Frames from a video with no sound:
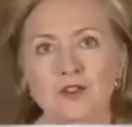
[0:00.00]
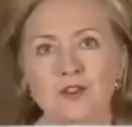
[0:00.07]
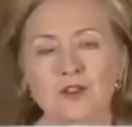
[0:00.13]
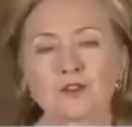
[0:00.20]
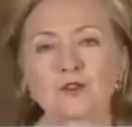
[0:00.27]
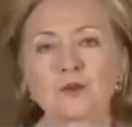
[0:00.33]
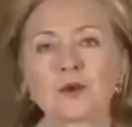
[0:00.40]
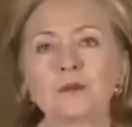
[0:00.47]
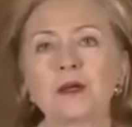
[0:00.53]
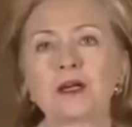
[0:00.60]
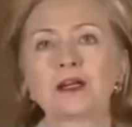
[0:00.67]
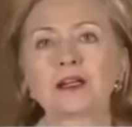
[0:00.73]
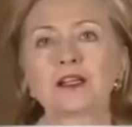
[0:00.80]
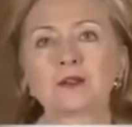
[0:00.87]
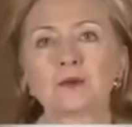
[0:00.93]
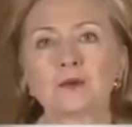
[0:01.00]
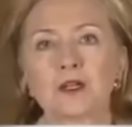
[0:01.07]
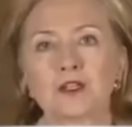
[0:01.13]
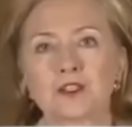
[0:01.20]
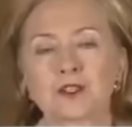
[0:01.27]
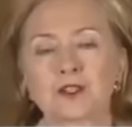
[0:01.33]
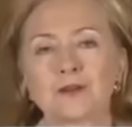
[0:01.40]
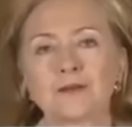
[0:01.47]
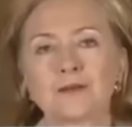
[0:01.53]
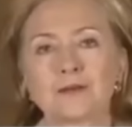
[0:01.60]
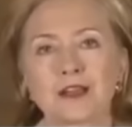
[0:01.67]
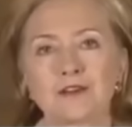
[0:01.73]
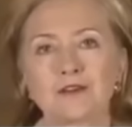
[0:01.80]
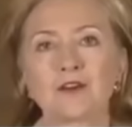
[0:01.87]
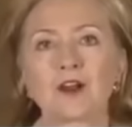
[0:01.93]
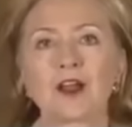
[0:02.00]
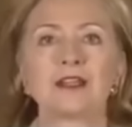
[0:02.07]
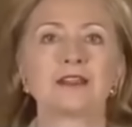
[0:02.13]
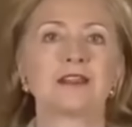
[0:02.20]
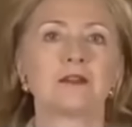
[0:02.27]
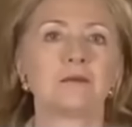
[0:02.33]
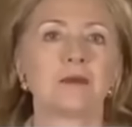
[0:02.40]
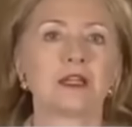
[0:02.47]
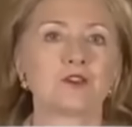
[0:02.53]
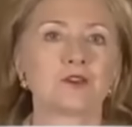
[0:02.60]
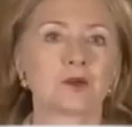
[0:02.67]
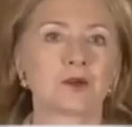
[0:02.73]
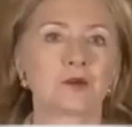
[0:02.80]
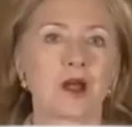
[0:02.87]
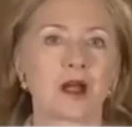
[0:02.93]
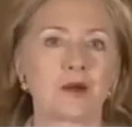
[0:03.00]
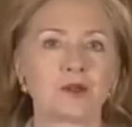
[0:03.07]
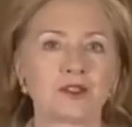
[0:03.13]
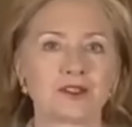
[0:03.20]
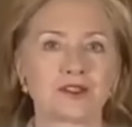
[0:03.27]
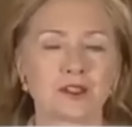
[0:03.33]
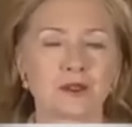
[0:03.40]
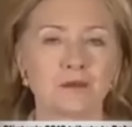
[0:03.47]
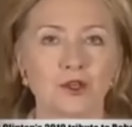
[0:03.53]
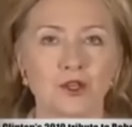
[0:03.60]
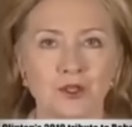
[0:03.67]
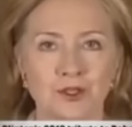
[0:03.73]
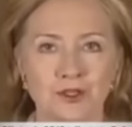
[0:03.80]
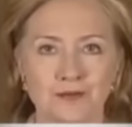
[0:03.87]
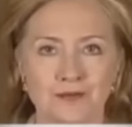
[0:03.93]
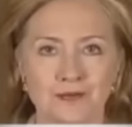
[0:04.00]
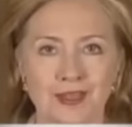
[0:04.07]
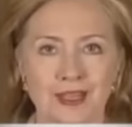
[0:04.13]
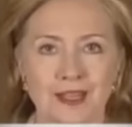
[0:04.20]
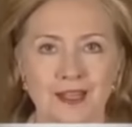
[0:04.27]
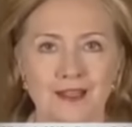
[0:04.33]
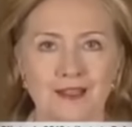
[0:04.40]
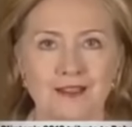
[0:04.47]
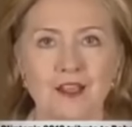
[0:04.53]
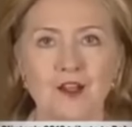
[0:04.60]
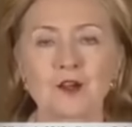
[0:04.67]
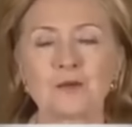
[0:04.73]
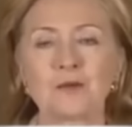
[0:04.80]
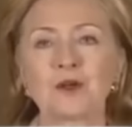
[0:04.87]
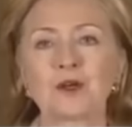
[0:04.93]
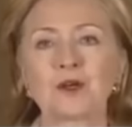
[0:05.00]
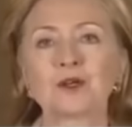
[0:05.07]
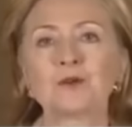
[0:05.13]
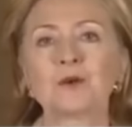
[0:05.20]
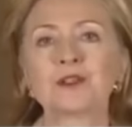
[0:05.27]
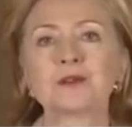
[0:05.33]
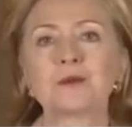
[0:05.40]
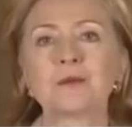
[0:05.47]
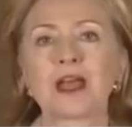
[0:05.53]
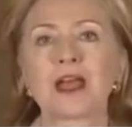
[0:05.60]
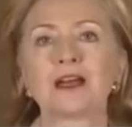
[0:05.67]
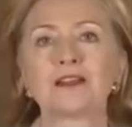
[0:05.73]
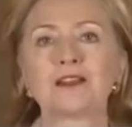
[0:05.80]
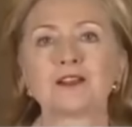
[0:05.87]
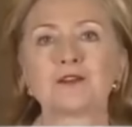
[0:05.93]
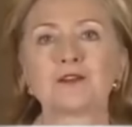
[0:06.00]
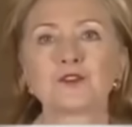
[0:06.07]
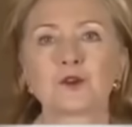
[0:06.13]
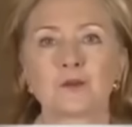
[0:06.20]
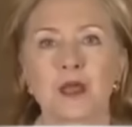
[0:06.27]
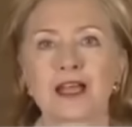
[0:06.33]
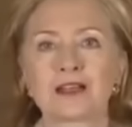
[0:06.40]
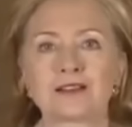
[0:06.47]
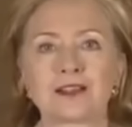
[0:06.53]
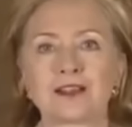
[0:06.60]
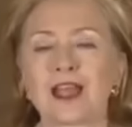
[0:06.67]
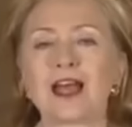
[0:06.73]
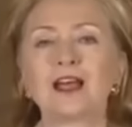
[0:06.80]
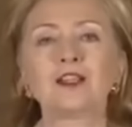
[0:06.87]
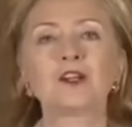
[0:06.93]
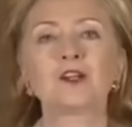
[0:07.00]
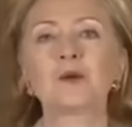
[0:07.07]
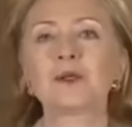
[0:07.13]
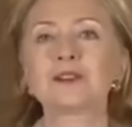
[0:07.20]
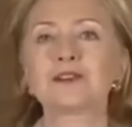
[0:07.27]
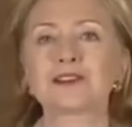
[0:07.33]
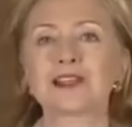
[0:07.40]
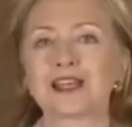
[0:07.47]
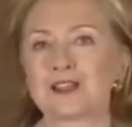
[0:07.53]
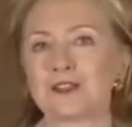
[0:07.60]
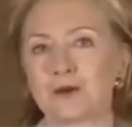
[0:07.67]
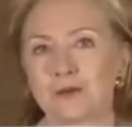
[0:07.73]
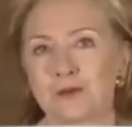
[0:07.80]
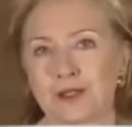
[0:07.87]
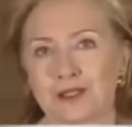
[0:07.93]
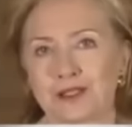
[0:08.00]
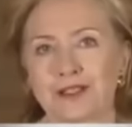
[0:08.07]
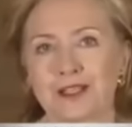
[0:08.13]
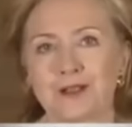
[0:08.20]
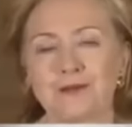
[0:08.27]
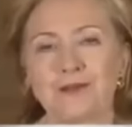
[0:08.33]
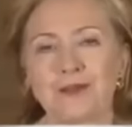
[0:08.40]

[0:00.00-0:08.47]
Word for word: lost a true American original, my friend and mentor, Robert C. Byrd. Senator Byrd was a man of surpassing eloquence and nobility.